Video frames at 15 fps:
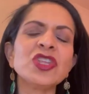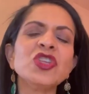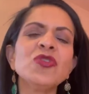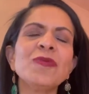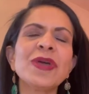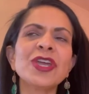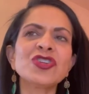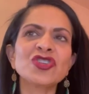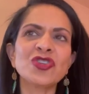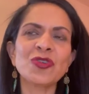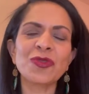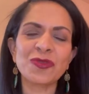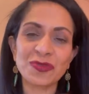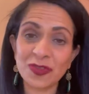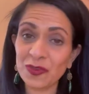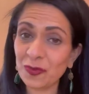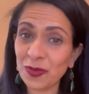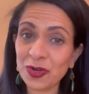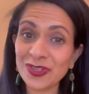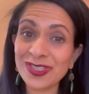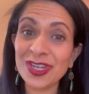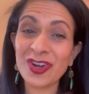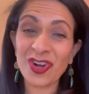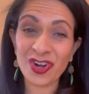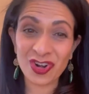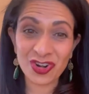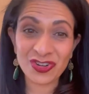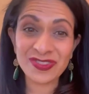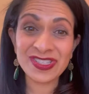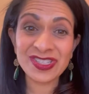You make sure that this person
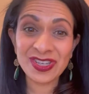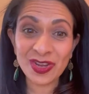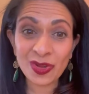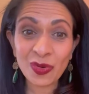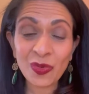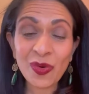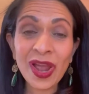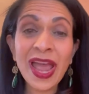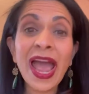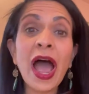earns you